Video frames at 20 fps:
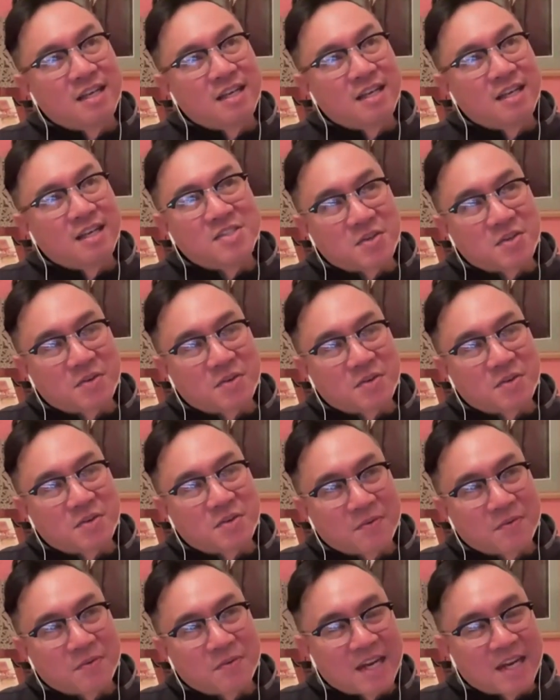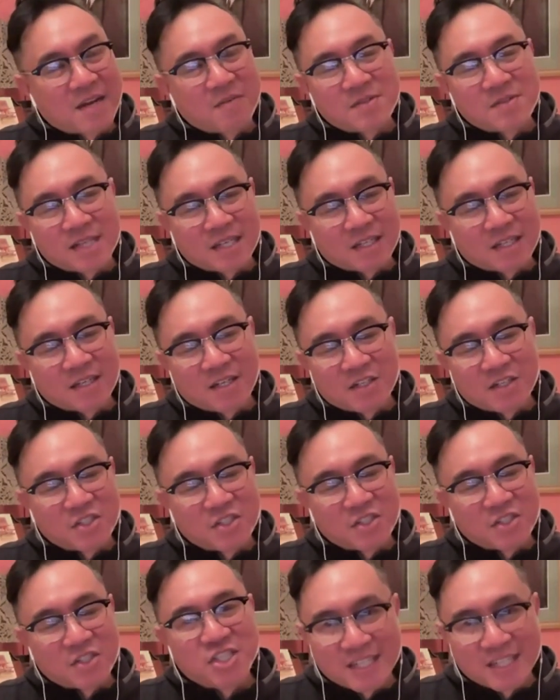And so then I was like, oh
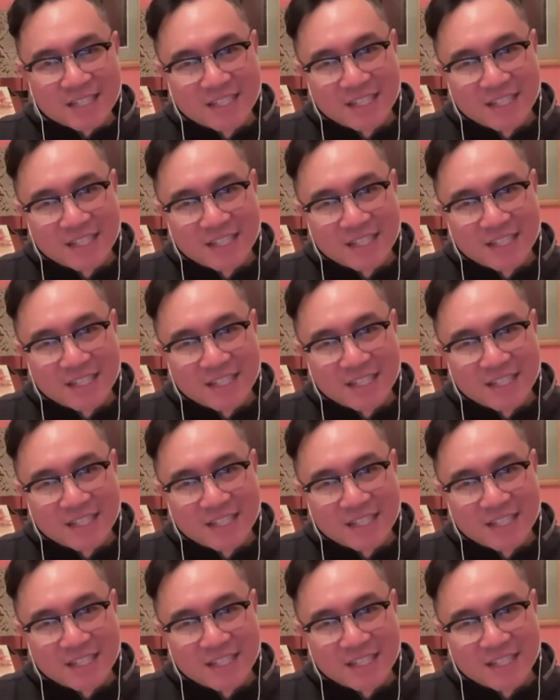shit,